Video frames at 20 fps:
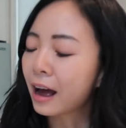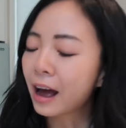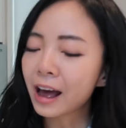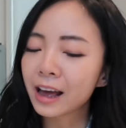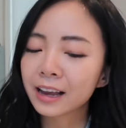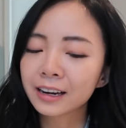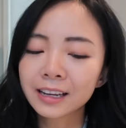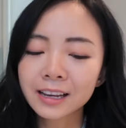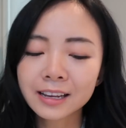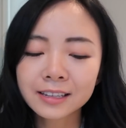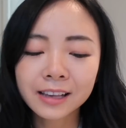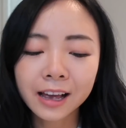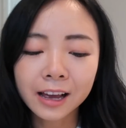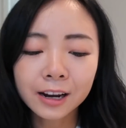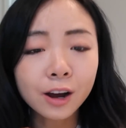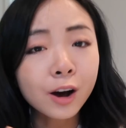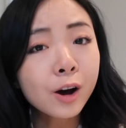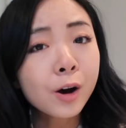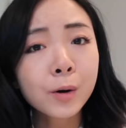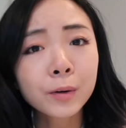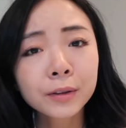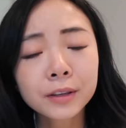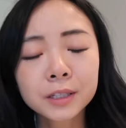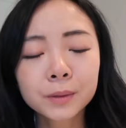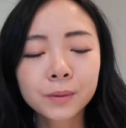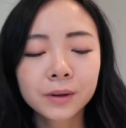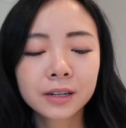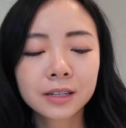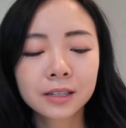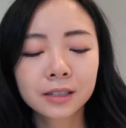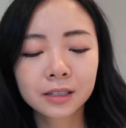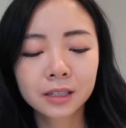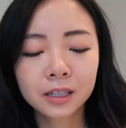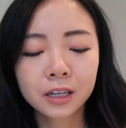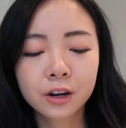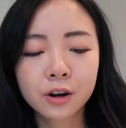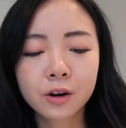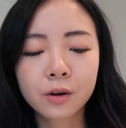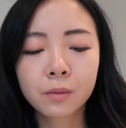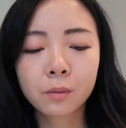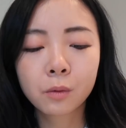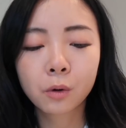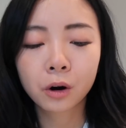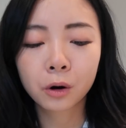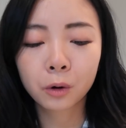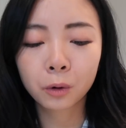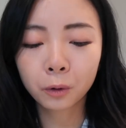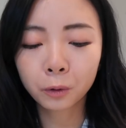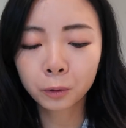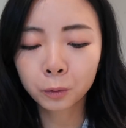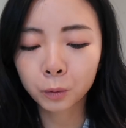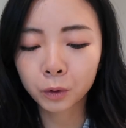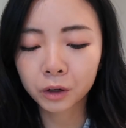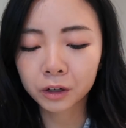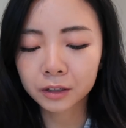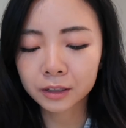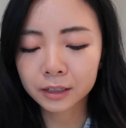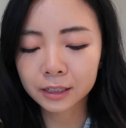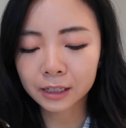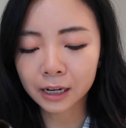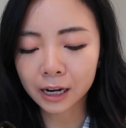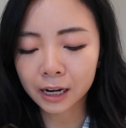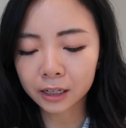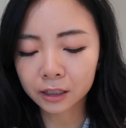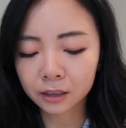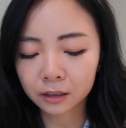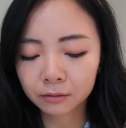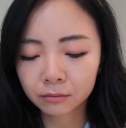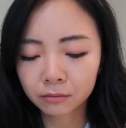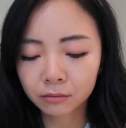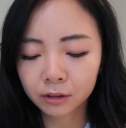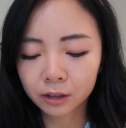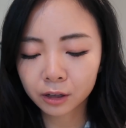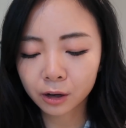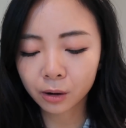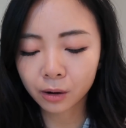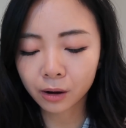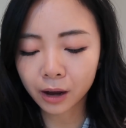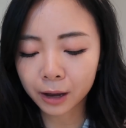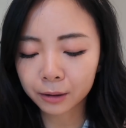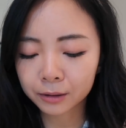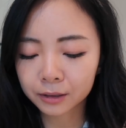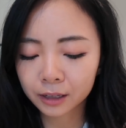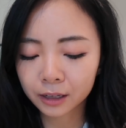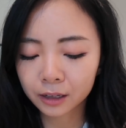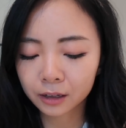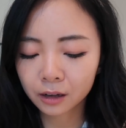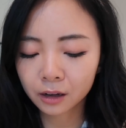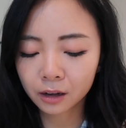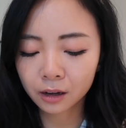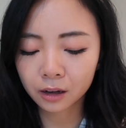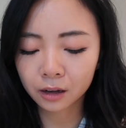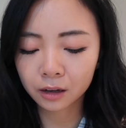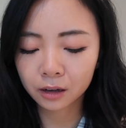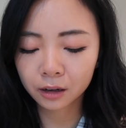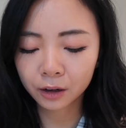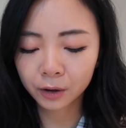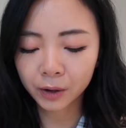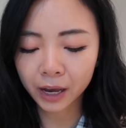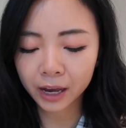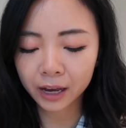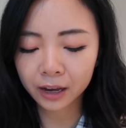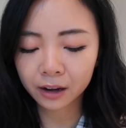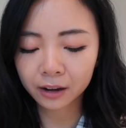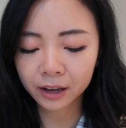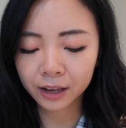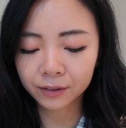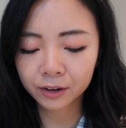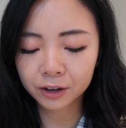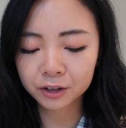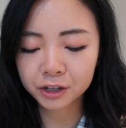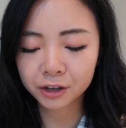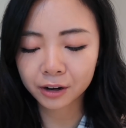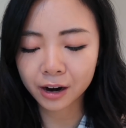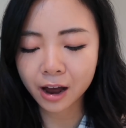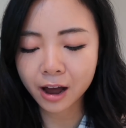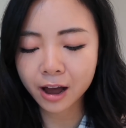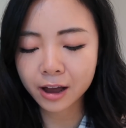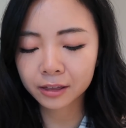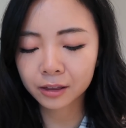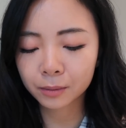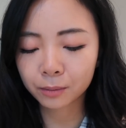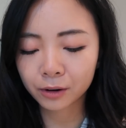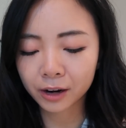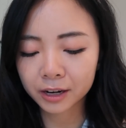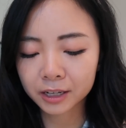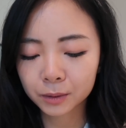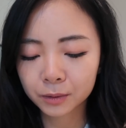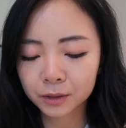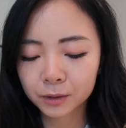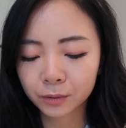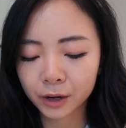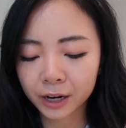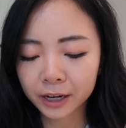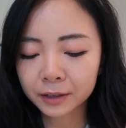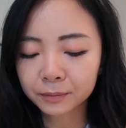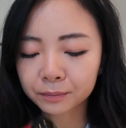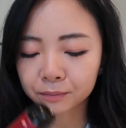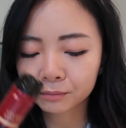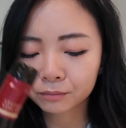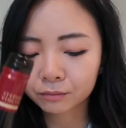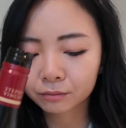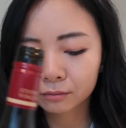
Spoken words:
And he said, oh, this one is, you know, more old world style. So I was like, huh, okay, I'll give it a try. And the price was right.